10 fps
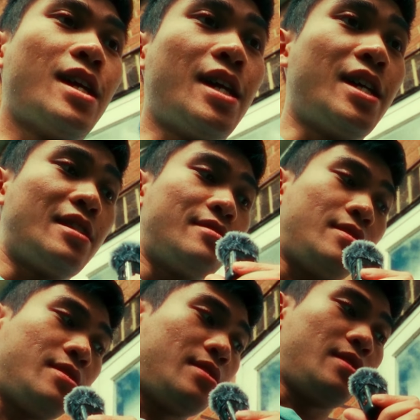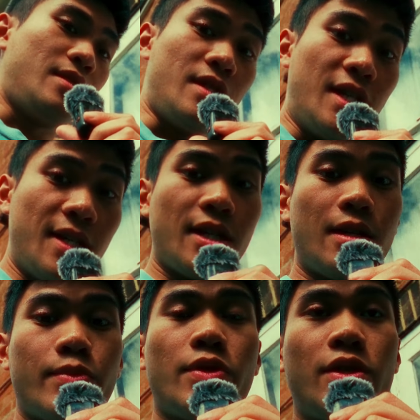and this
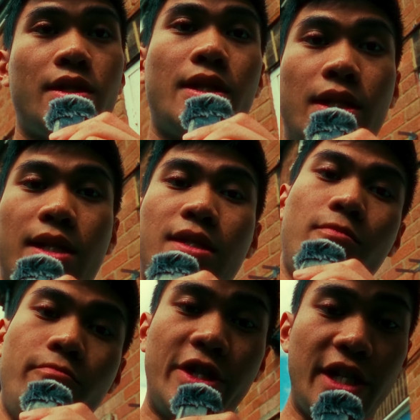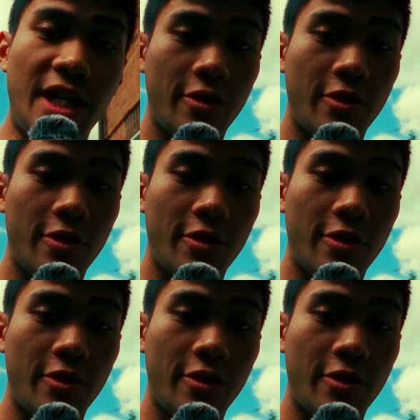comes with the